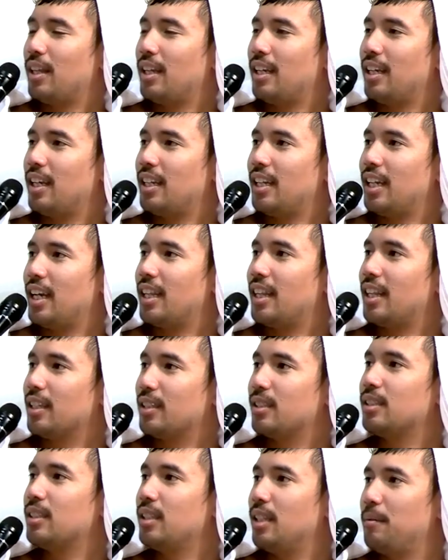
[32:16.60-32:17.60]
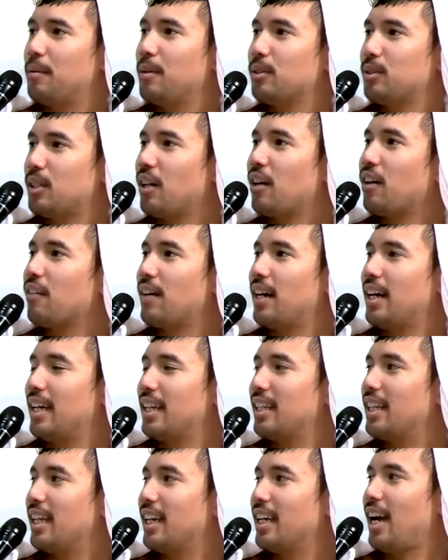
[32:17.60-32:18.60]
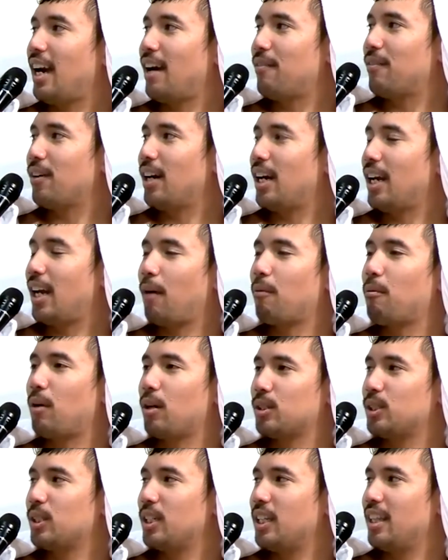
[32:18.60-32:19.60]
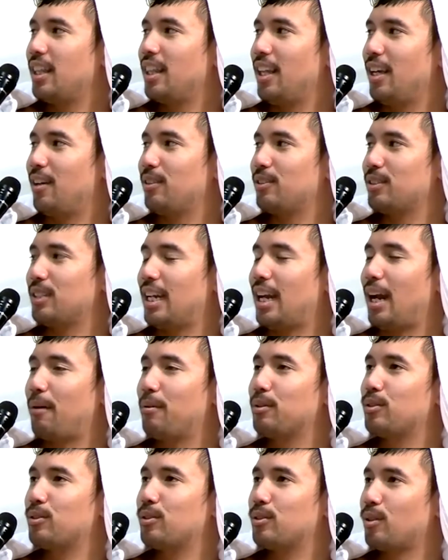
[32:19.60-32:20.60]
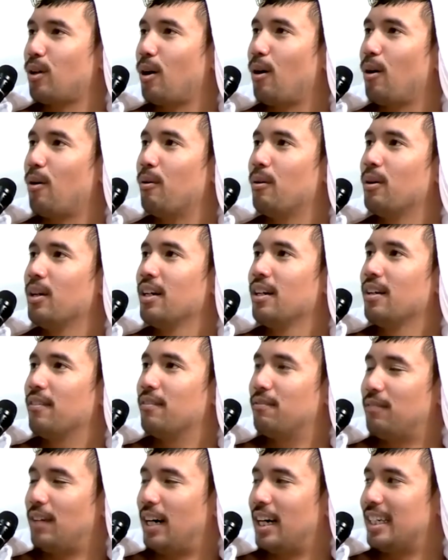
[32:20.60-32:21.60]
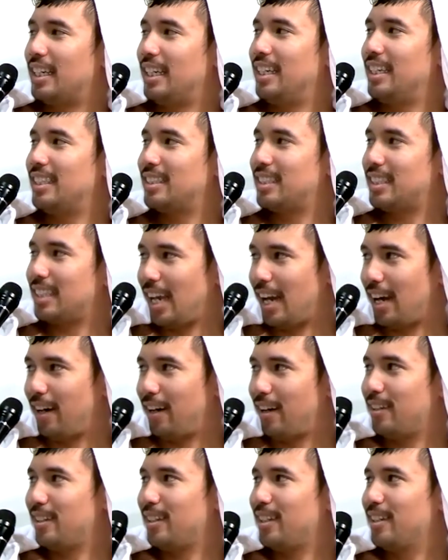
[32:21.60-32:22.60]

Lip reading: thinking like, this is the most terrifying thing ever. And I watched it in theaters, and I was so fucking scared.